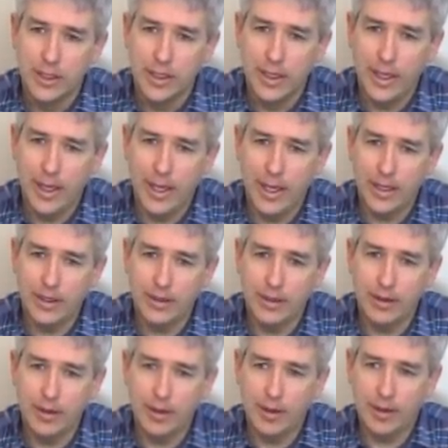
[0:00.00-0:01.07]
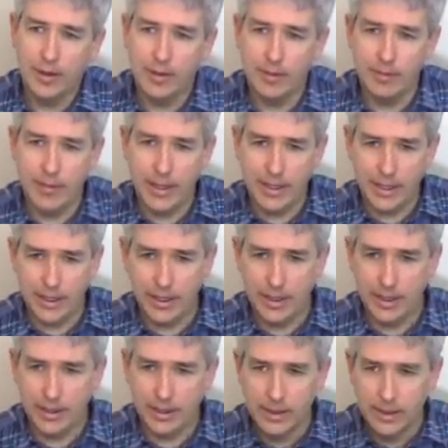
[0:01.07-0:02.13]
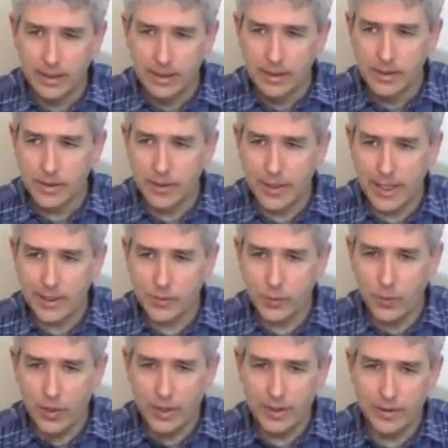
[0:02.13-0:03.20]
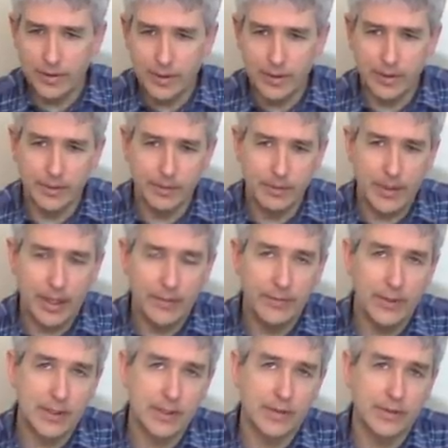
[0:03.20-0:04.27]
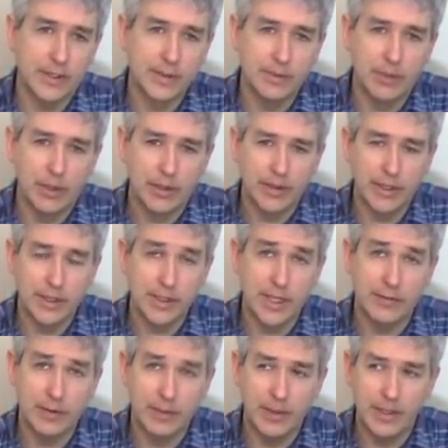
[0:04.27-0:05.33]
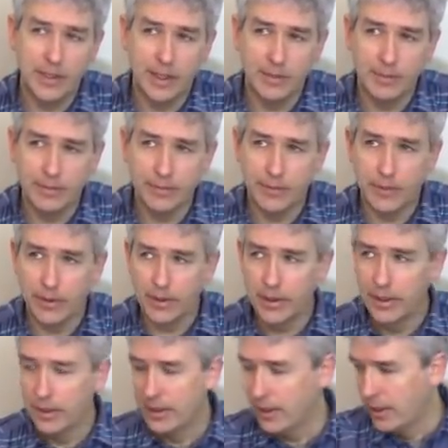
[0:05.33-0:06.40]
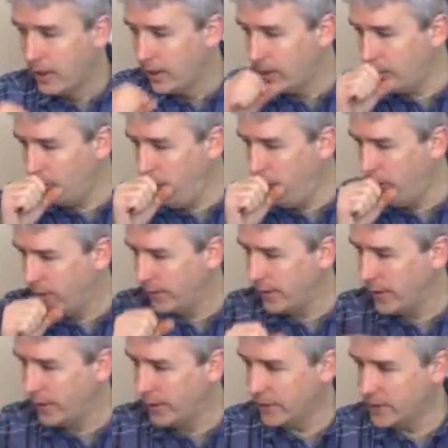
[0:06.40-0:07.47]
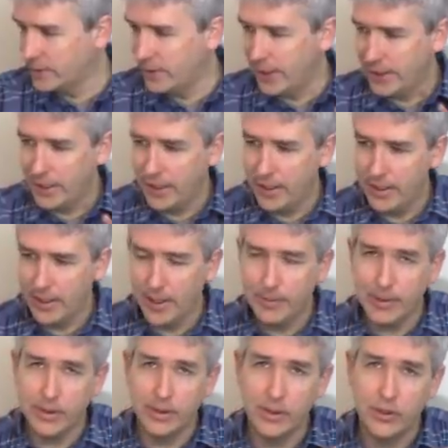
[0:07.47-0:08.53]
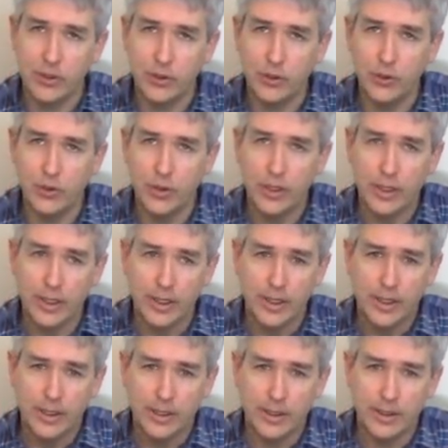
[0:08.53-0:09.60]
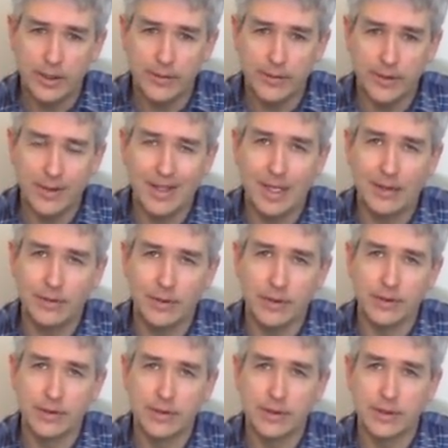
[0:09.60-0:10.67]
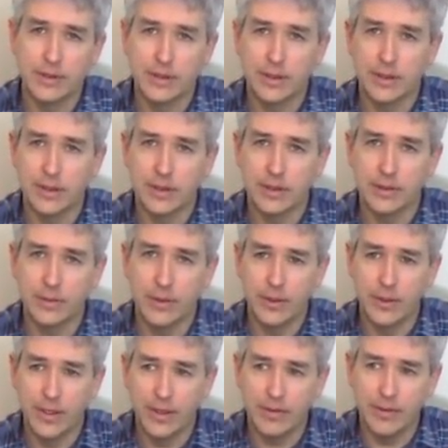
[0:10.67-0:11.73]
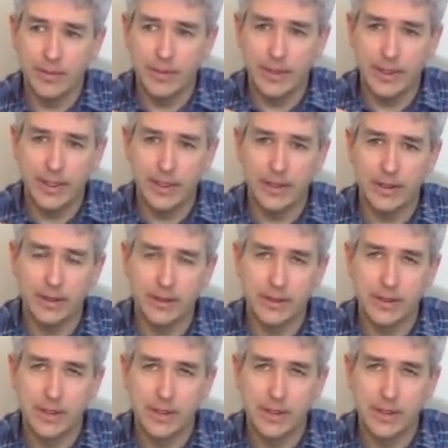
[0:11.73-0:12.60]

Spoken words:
and making it, so that's one of the benefits of this book that's never been done before. The other is breaking it up into 2 different levels, where you have the beginners